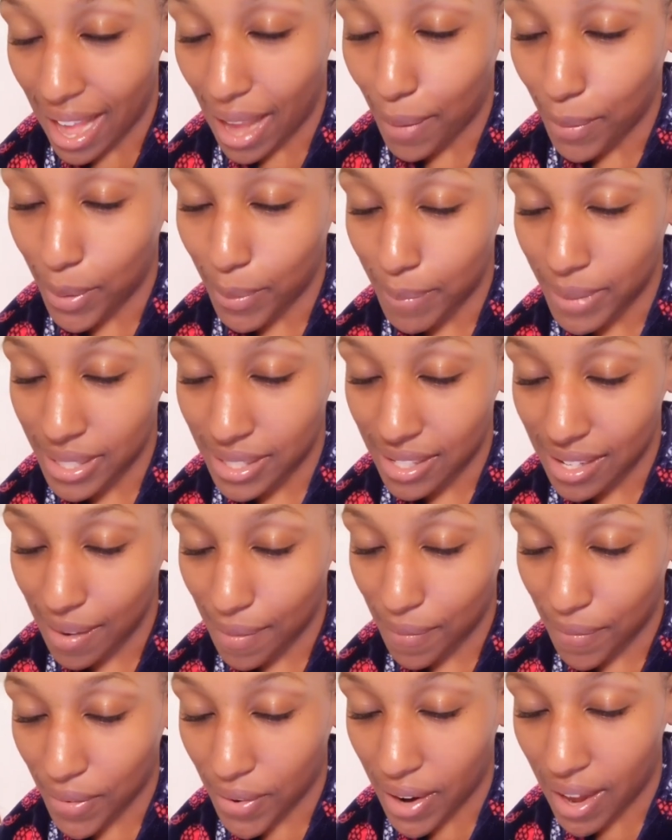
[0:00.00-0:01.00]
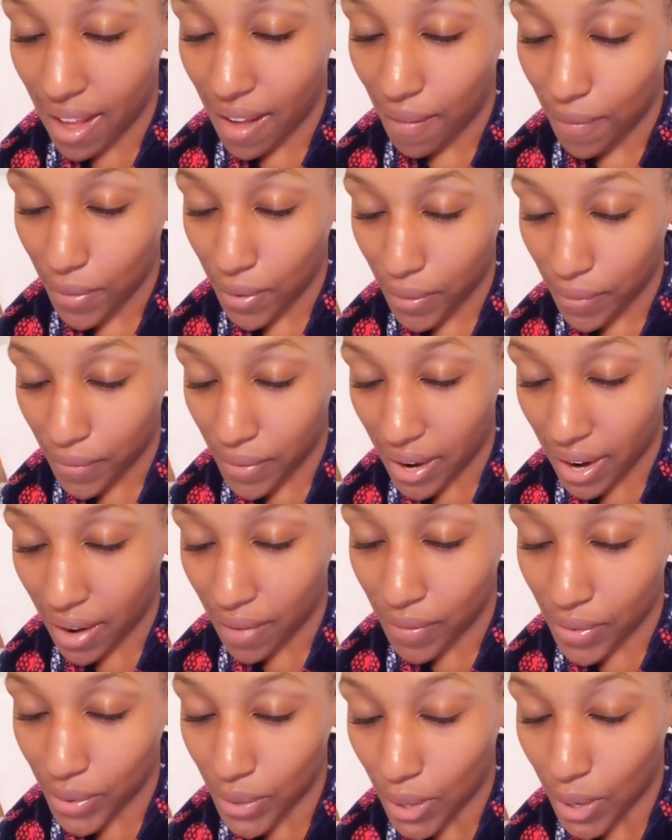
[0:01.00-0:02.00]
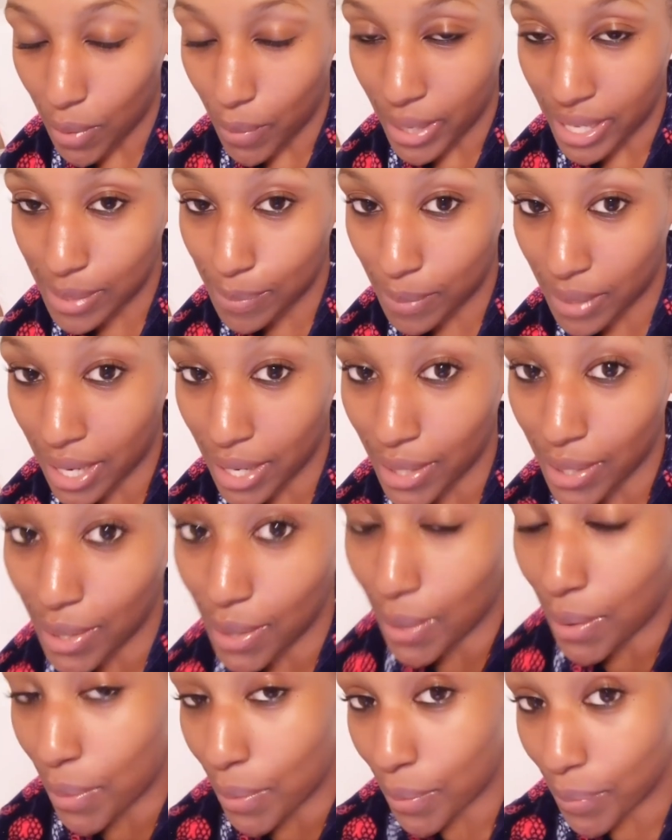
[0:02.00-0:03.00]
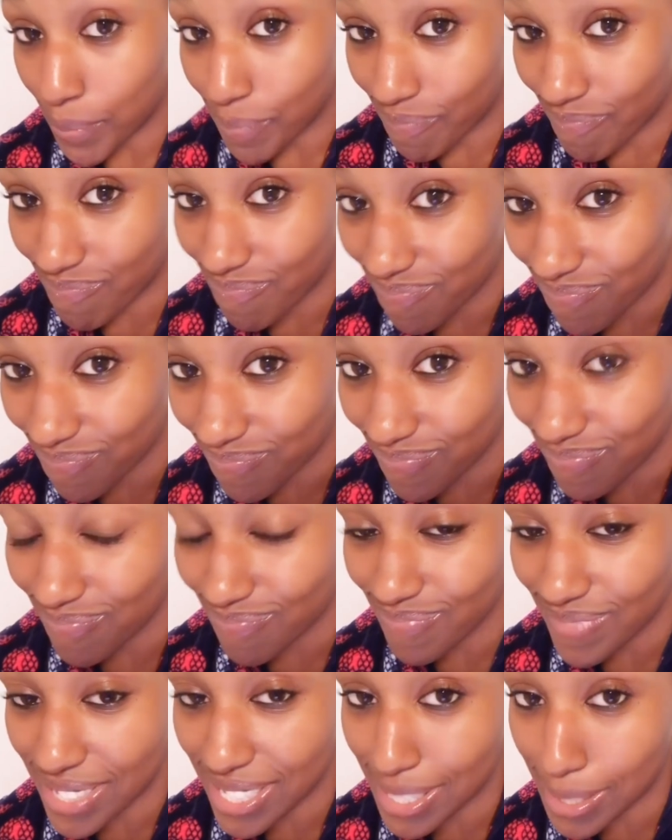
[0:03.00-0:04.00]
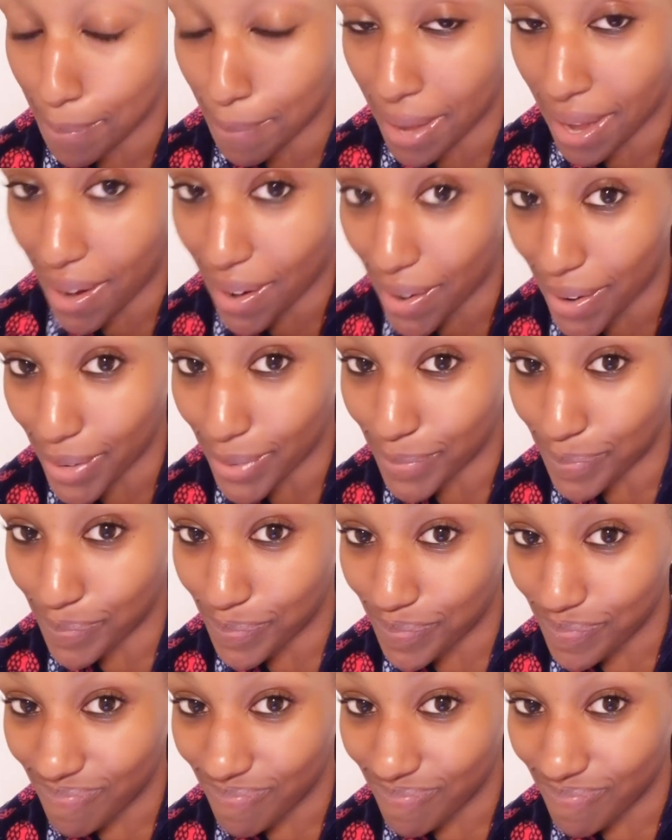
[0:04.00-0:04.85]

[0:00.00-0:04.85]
I will miss him forever, forever and always, but I know he's in my heart.